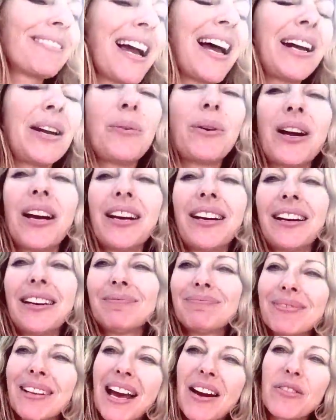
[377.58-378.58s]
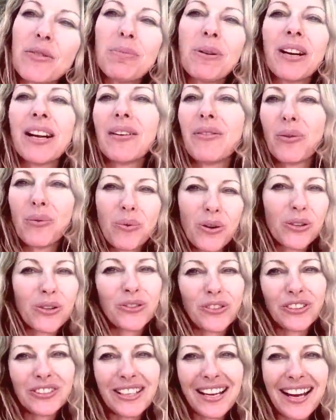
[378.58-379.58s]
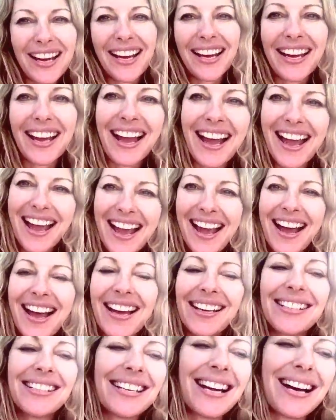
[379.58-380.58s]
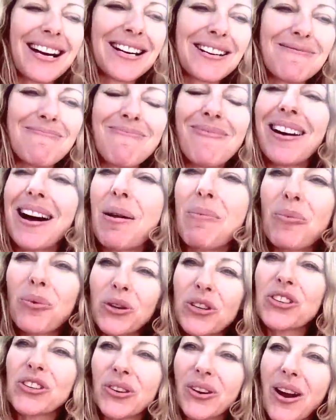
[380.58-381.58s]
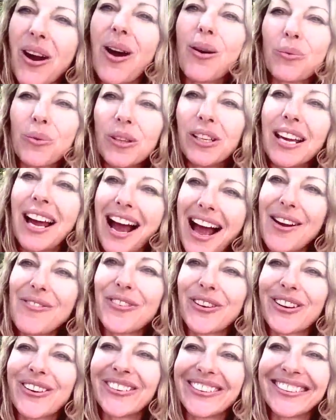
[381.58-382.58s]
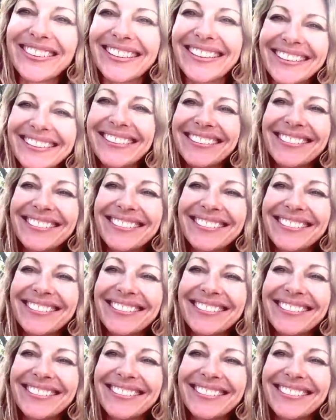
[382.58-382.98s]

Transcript: Anyway, everybody have a wonderful day, and um, I'm wishing all really high frequency.